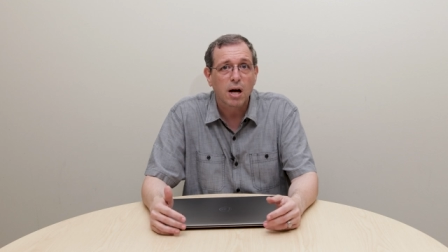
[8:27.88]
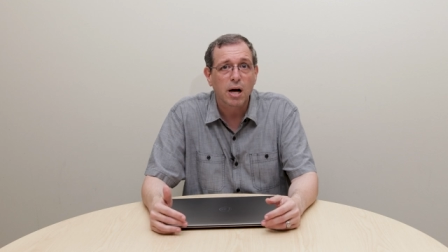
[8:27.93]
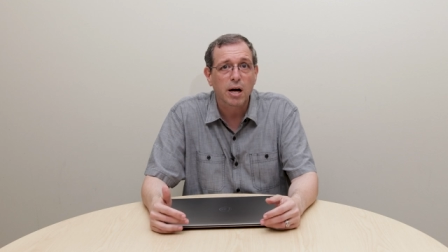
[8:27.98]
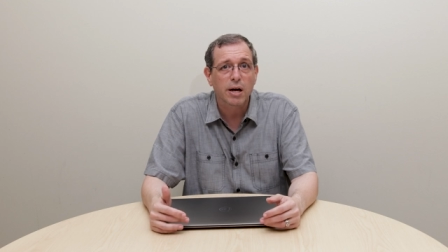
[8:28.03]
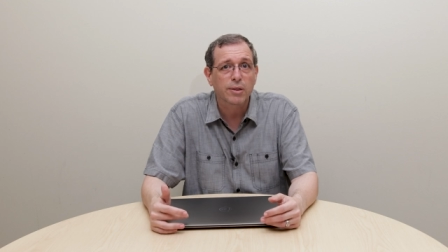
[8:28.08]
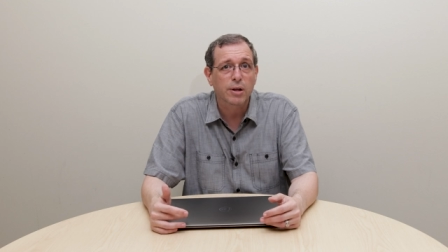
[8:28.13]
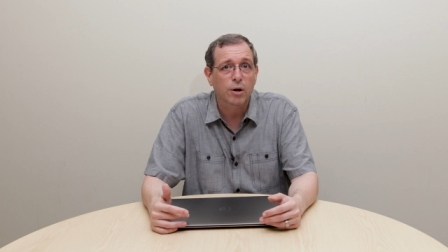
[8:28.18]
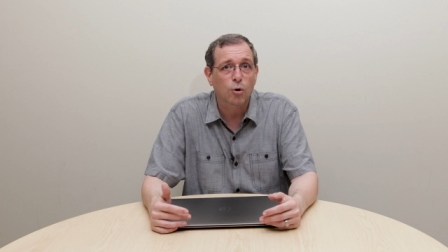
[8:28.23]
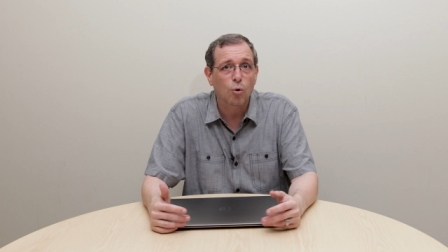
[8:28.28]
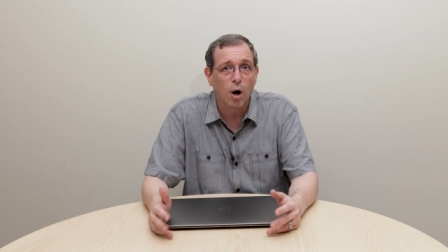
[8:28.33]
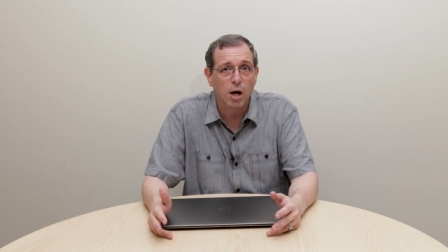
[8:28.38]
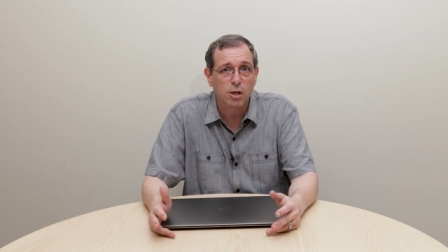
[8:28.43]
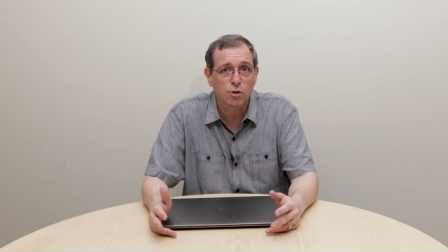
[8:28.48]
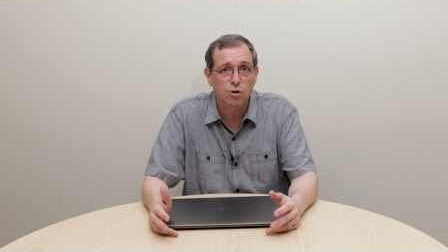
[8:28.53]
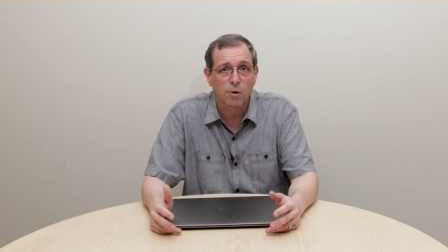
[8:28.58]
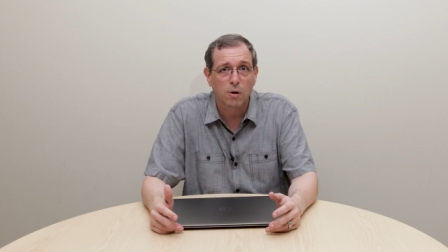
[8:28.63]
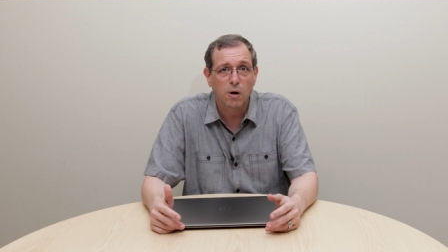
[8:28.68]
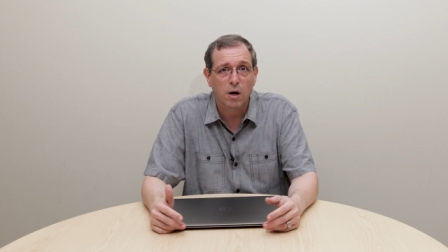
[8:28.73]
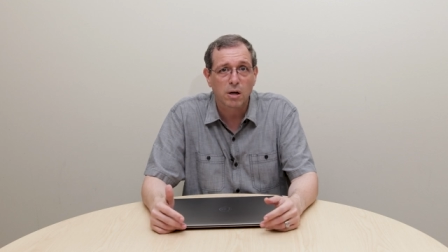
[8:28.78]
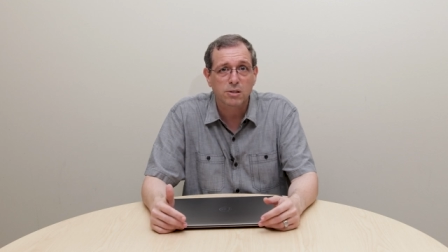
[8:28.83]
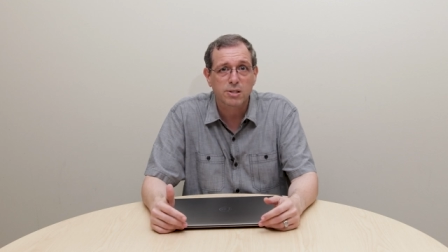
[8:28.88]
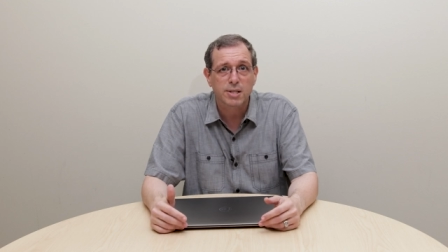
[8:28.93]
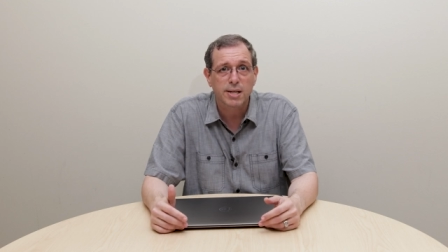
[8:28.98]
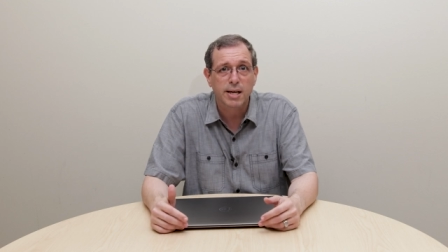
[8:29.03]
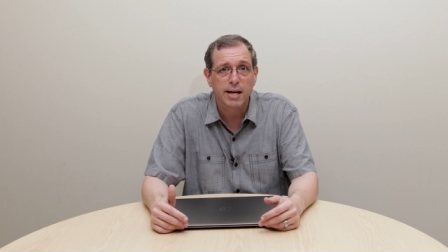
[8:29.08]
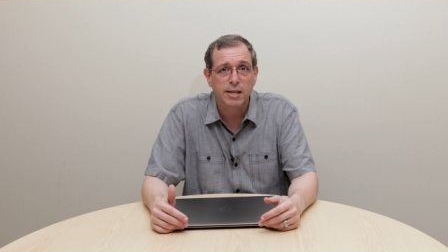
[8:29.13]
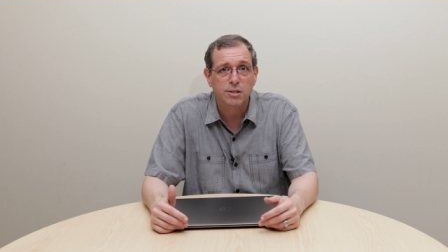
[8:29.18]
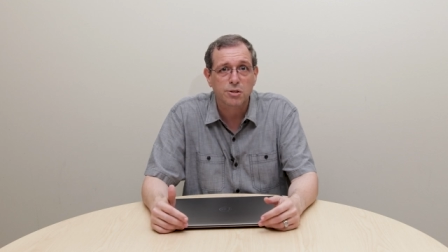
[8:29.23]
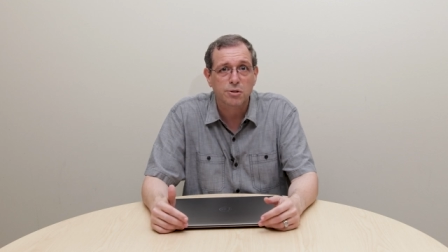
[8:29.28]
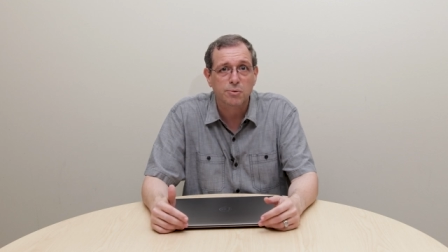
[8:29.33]
Uh, the Quadro
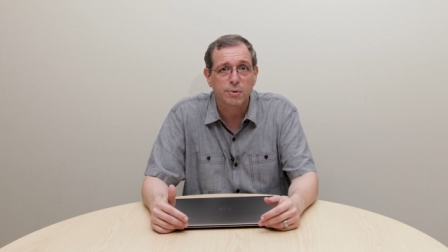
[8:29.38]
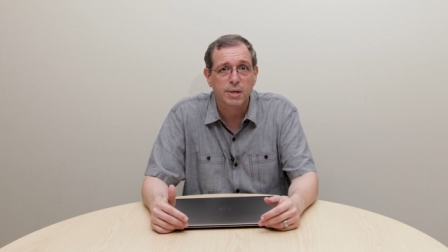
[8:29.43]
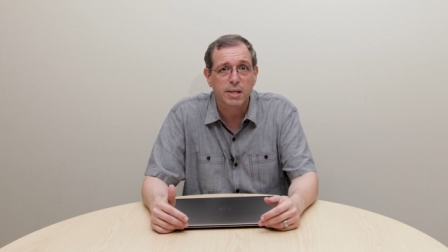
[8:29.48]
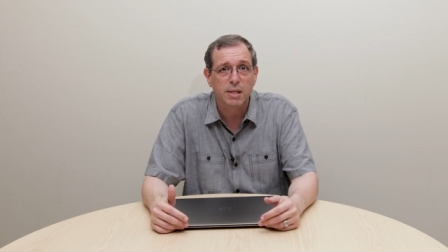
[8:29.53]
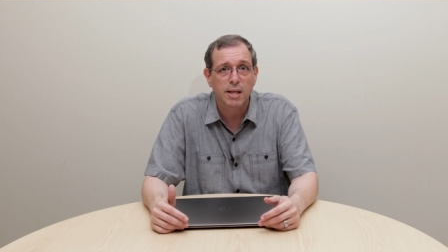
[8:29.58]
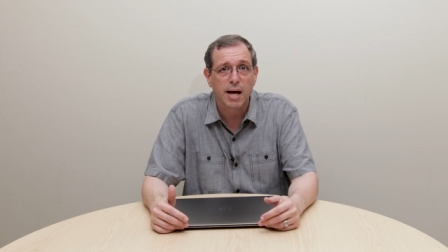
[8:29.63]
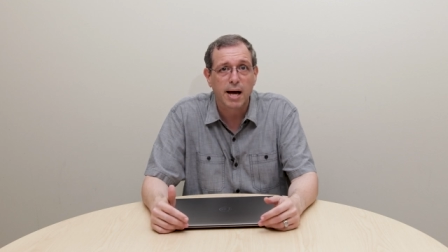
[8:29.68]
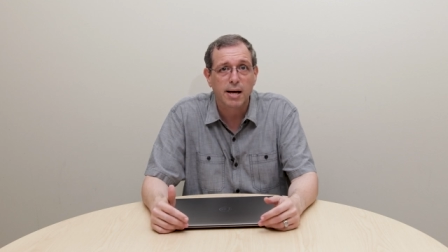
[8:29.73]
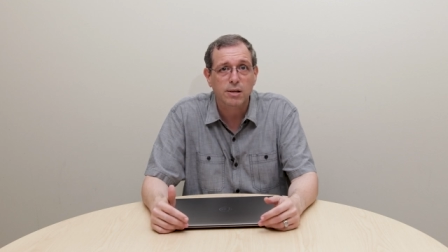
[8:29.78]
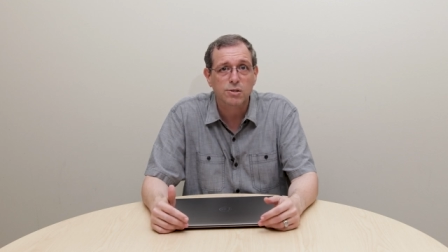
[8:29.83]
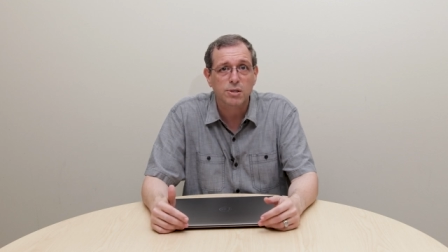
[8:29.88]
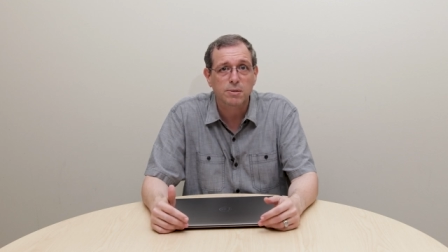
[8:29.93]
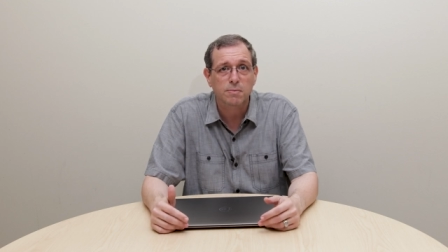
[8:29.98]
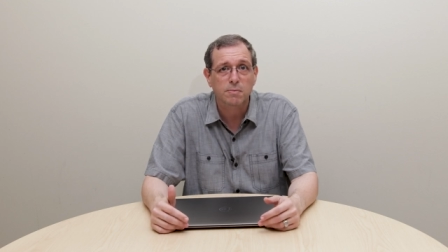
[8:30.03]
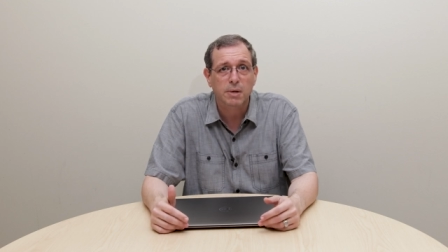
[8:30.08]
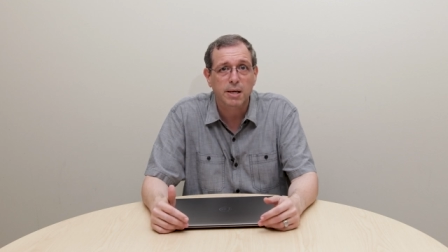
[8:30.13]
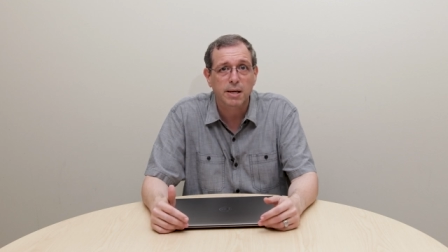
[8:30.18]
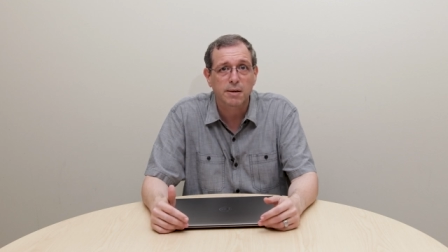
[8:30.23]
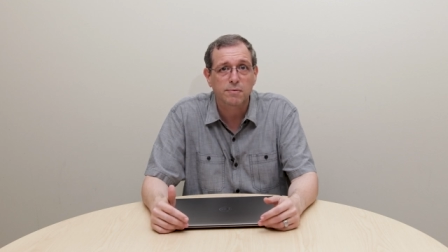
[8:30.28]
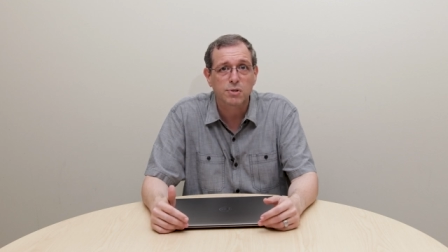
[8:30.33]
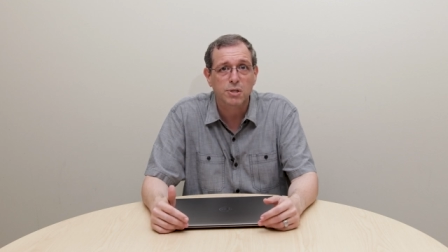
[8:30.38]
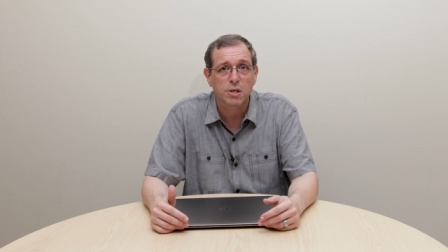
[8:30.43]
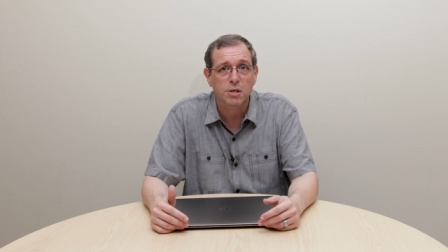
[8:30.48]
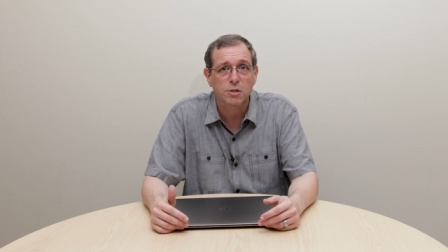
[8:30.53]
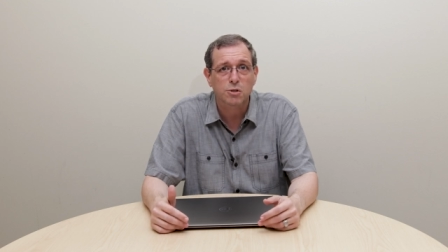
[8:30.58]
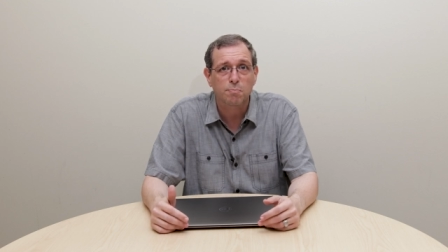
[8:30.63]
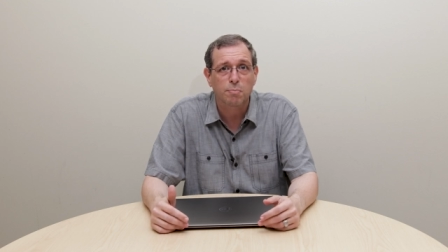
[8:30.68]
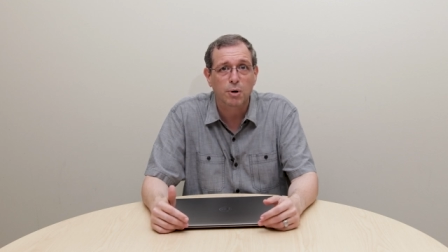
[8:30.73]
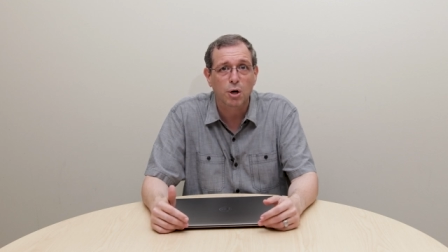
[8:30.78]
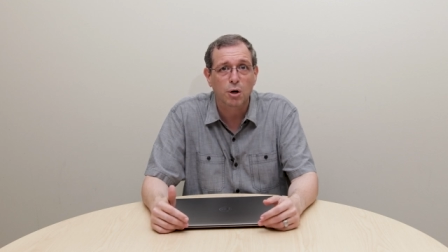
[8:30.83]
RTX 3000 gives
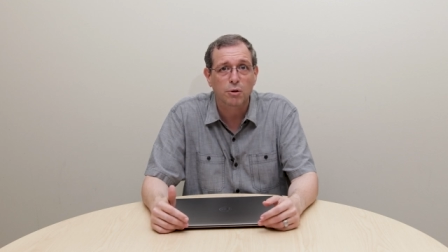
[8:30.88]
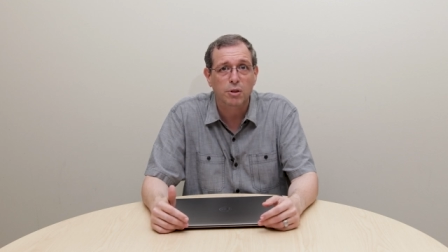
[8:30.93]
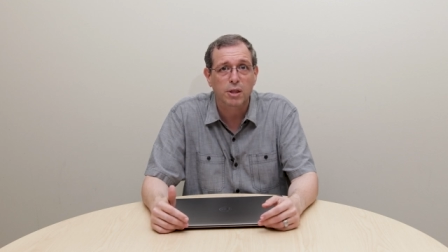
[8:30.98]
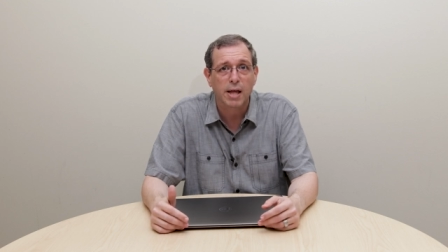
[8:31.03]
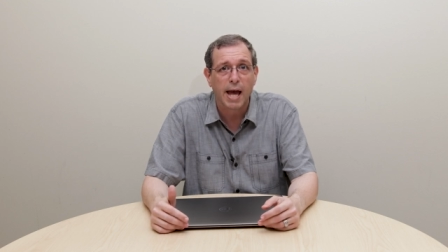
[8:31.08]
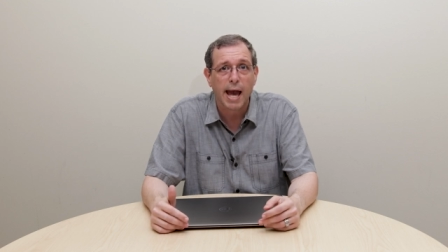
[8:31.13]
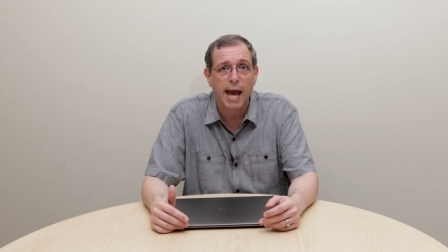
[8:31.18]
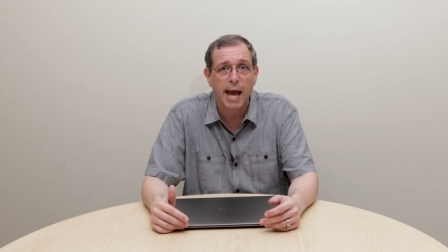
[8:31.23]
us both